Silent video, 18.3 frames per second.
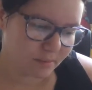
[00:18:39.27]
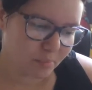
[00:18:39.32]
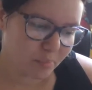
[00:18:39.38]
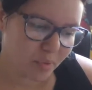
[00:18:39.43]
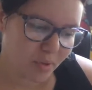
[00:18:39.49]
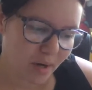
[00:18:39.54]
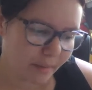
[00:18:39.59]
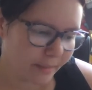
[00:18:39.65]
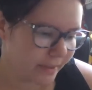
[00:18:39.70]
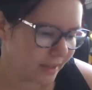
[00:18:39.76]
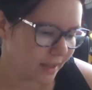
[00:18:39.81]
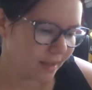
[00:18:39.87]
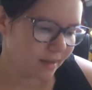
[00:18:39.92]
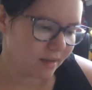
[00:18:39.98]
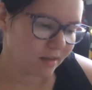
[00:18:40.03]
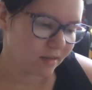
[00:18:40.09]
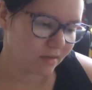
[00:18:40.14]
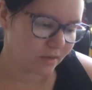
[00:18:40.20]
probably
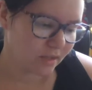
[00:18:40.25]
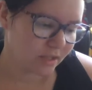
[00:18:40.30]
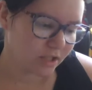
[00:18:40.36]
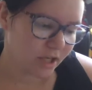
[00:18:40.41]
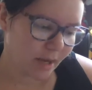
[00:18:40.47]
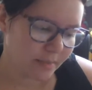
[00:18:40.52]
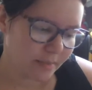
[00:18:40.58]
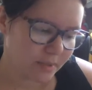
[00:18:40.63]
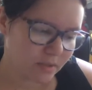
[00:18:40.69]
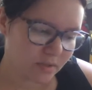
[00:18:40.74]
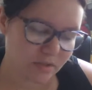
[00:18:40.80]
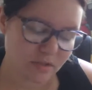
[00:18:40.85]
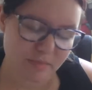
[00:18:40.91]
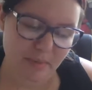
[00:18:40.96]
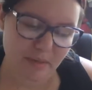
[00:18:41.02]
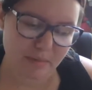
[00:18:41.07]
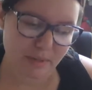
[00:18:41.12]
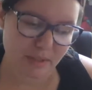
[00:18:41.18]
like 3
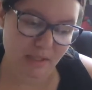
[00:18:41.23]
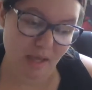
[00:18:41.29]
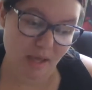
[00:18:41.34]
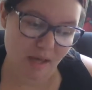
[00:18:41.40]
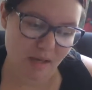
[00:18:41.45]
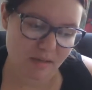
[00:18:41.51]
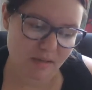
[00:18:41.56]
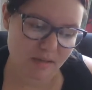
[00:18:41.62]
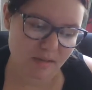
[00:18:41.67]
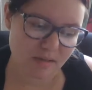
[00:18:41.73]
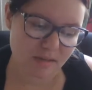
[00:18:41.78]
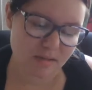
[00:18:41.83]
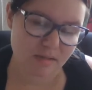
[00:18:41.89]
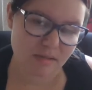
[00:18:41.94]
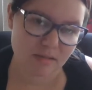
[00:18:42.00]
chapters, maybe less.